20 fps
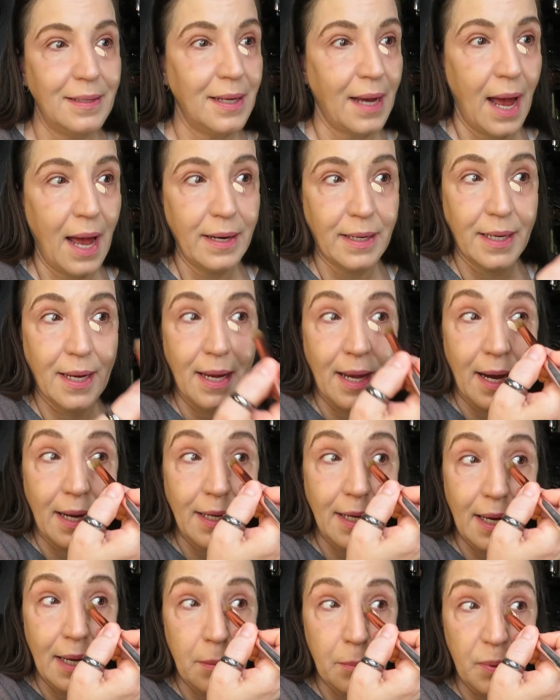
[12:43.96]
I
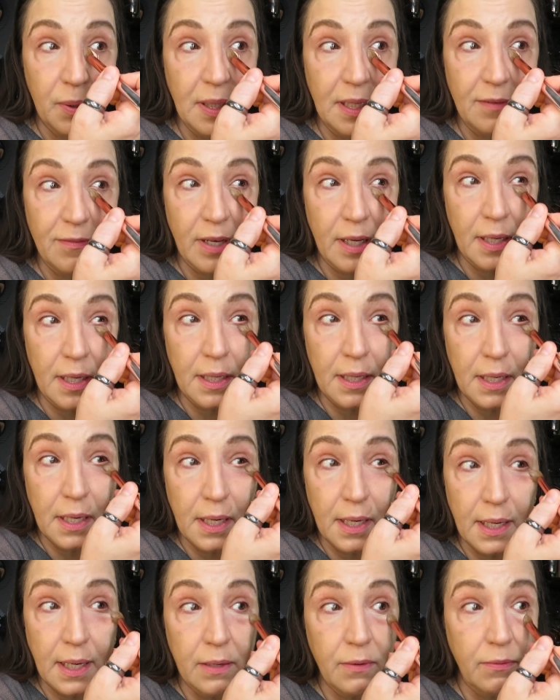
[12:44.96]
can't believe it.
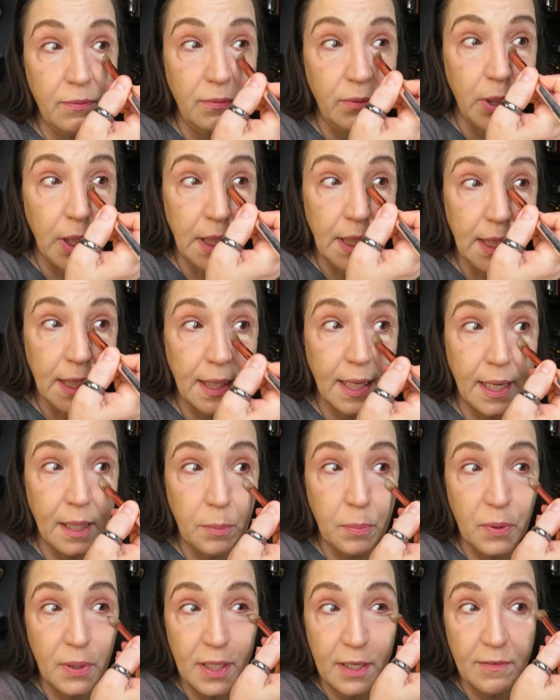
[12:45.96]
I really
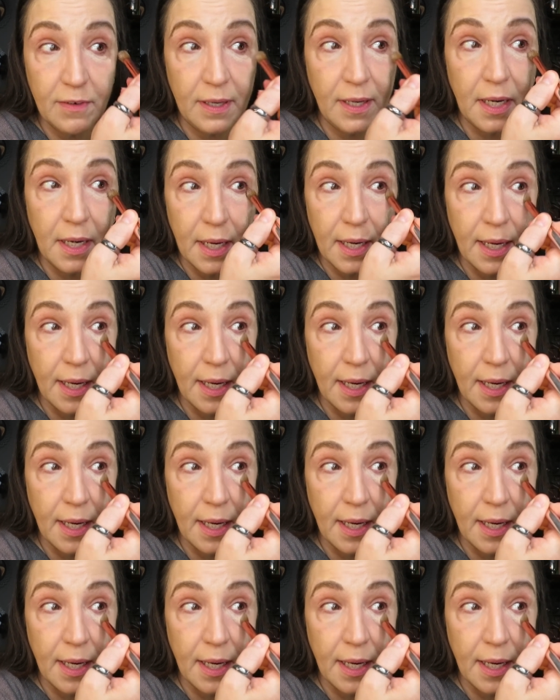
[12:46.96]
can't believe it.